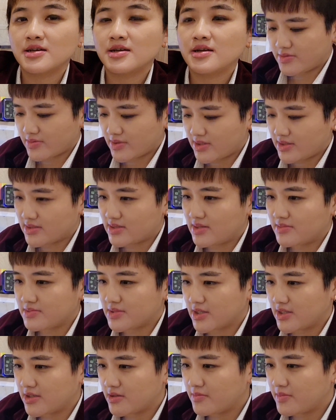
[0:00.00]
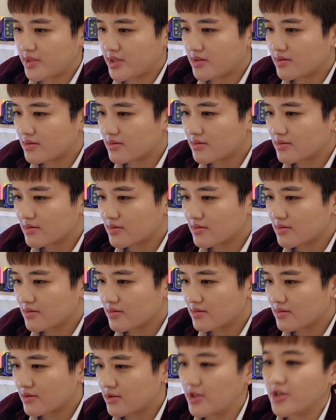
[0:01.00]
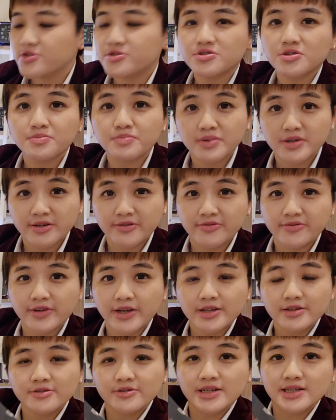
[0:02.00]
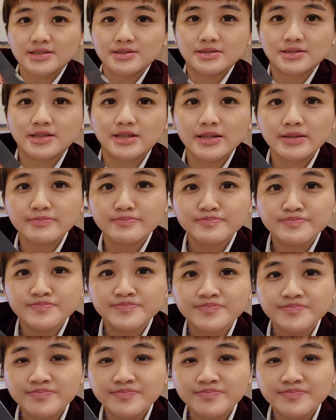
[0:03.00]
This one seems a little bit not so perfect. You can see